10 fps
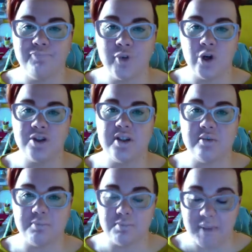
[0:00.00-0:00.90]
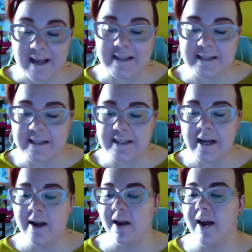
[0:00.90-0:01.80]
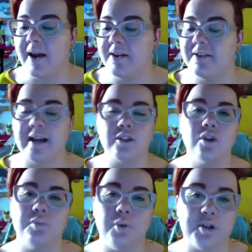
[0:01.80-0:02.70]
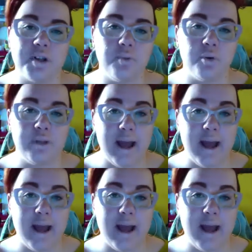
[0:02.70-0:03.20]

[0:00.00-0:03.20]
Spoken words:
constant basis, and that's not possible with